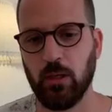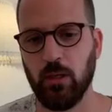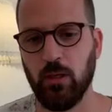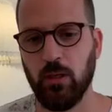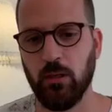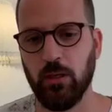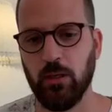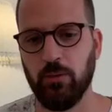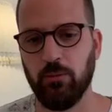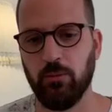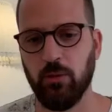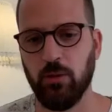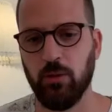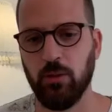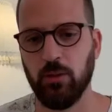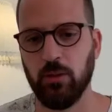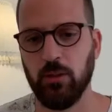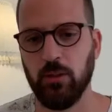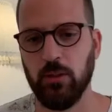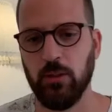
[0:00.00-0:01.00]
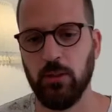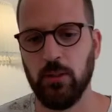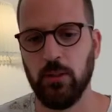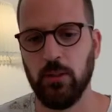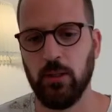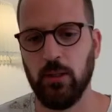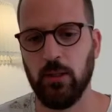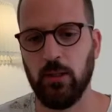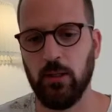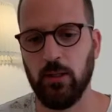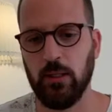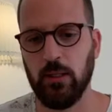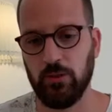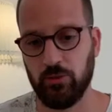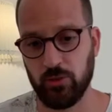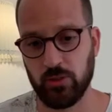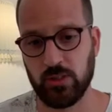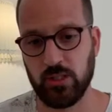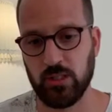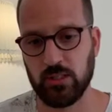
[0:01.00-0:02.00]
later on.
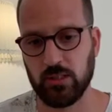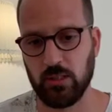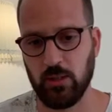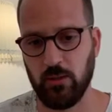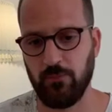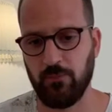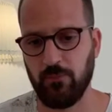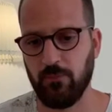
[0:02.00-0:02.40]
Interesting stuff.